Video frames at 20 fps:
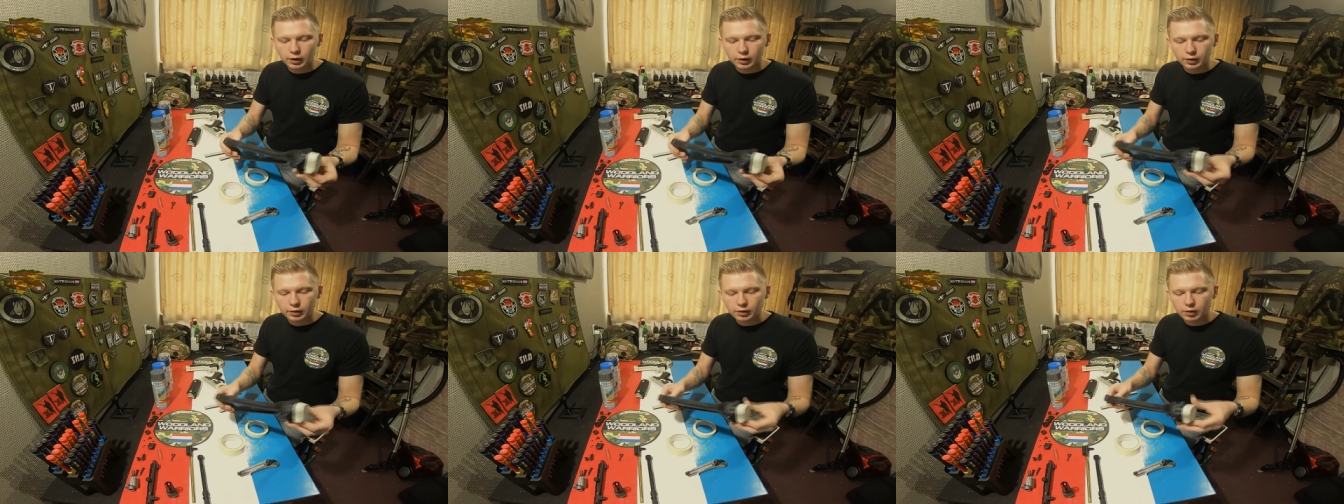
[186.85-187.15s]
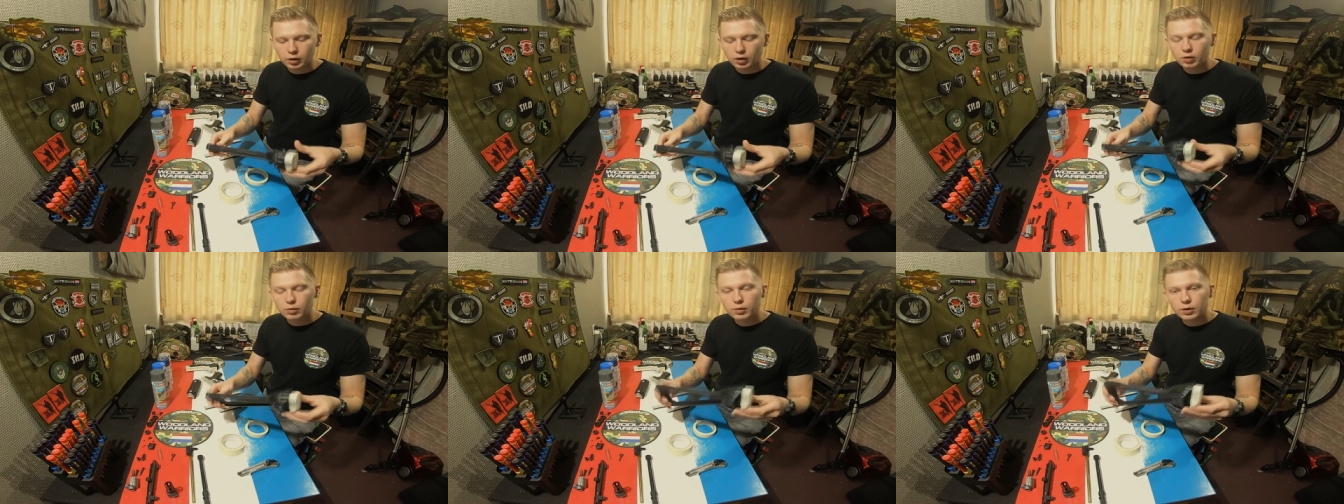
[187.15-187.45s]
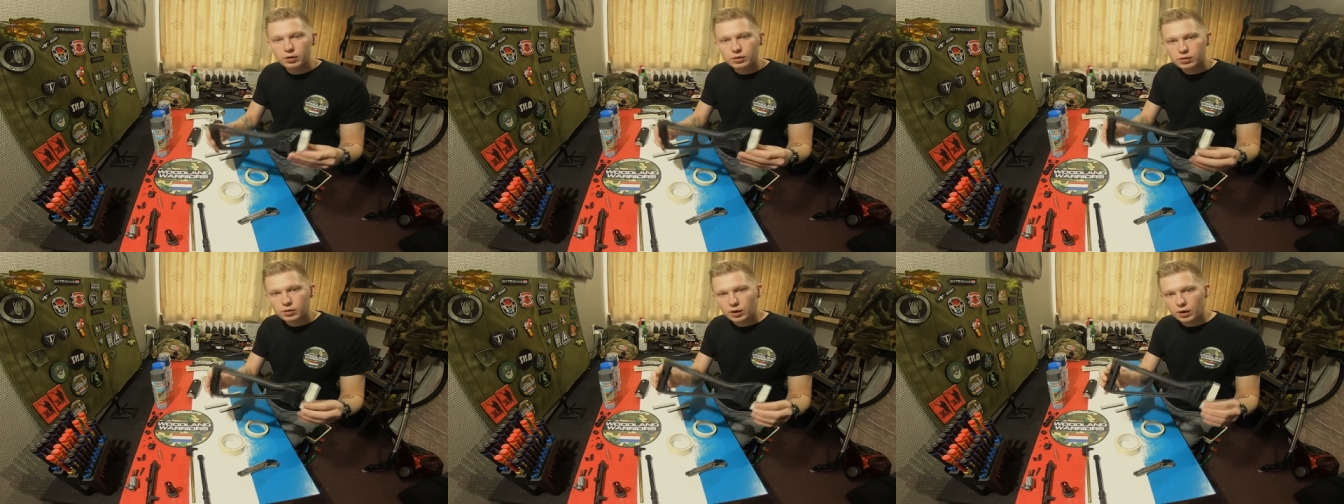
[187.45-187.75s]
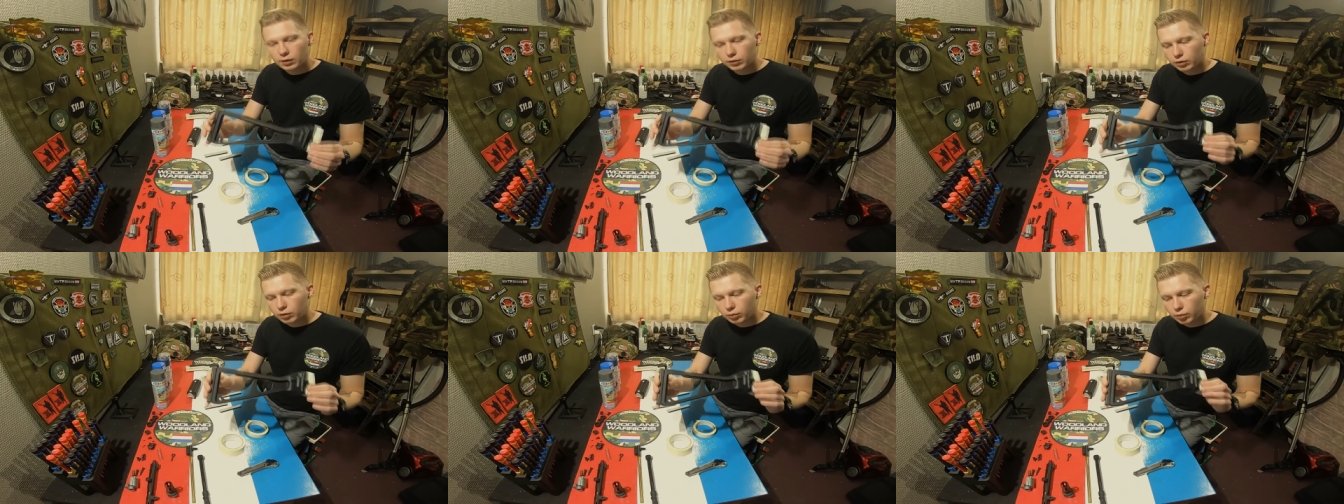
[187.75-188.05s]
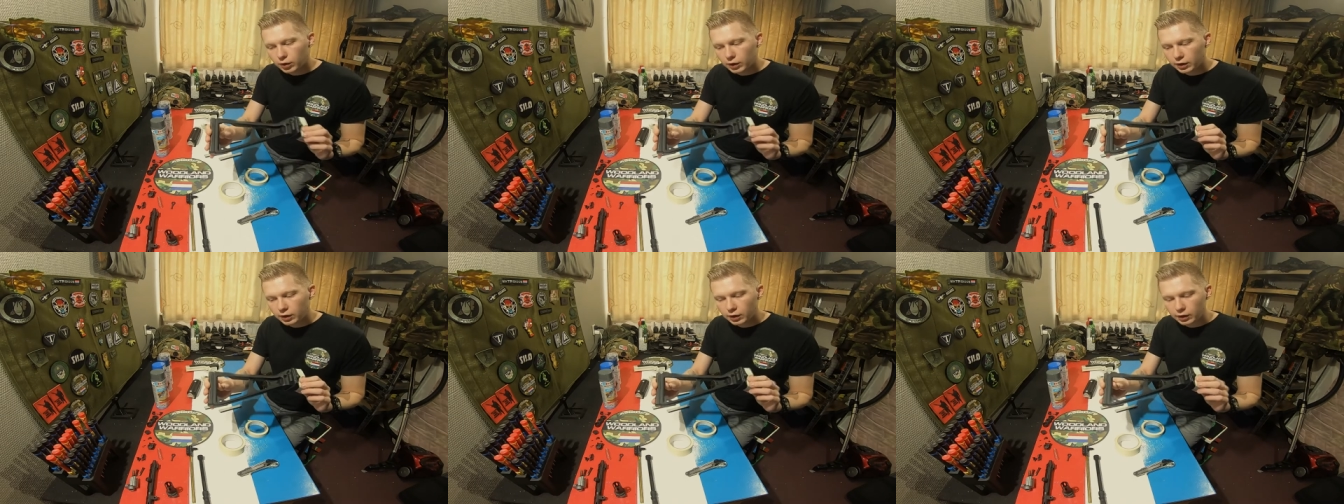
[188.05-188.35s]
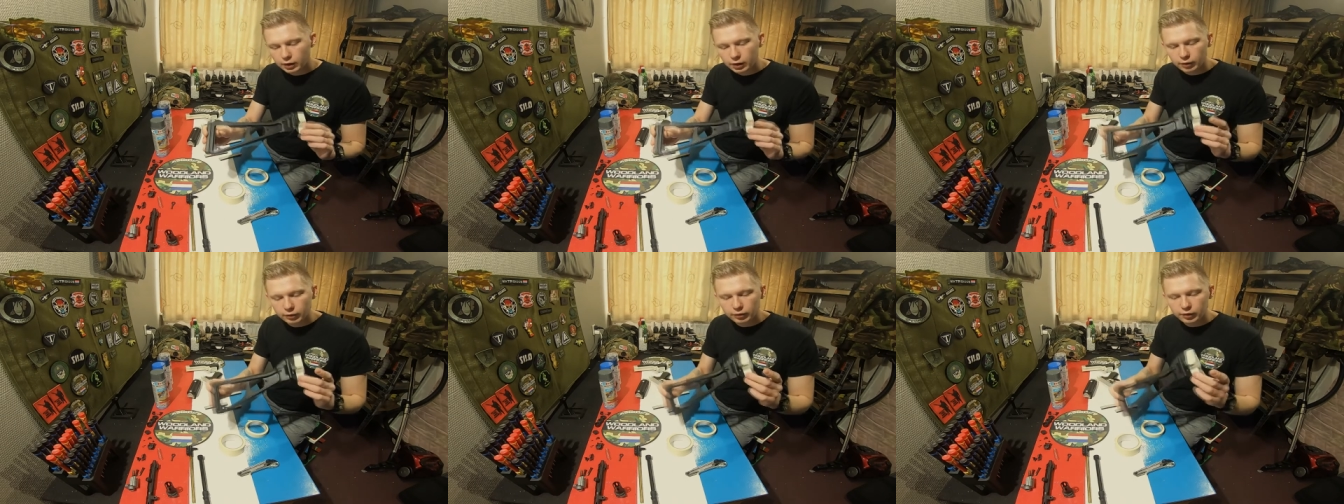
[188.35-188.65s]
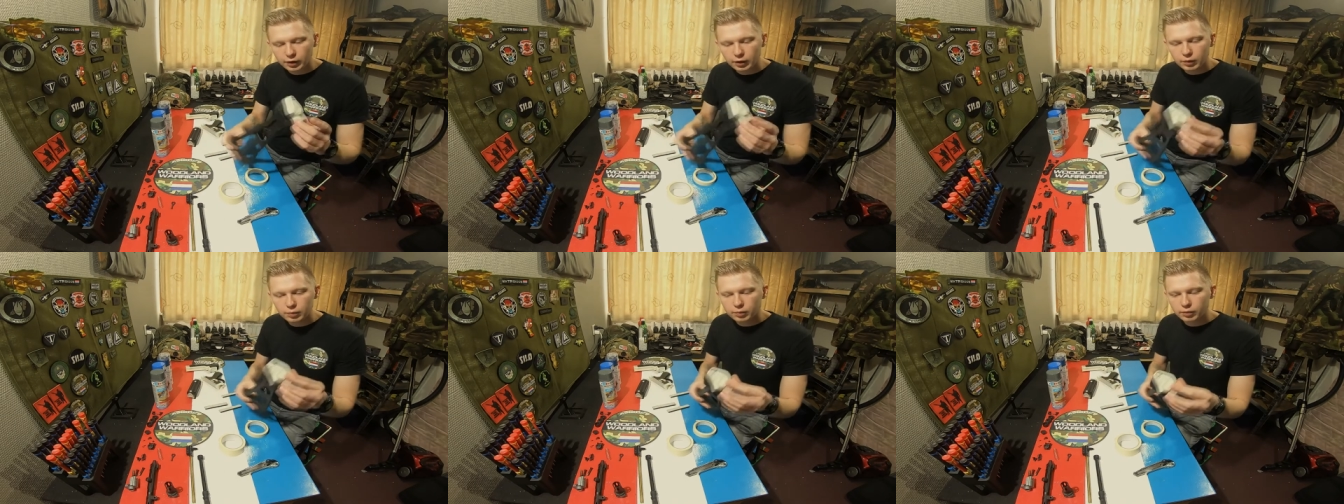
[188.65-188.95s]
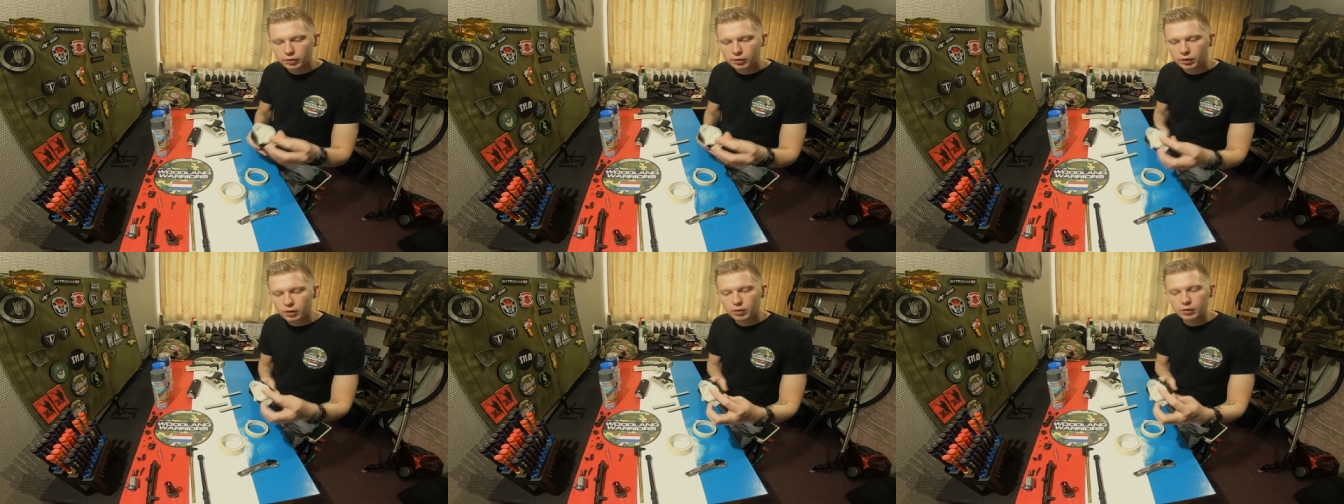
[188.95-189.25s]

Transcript: I almost left completely untaped,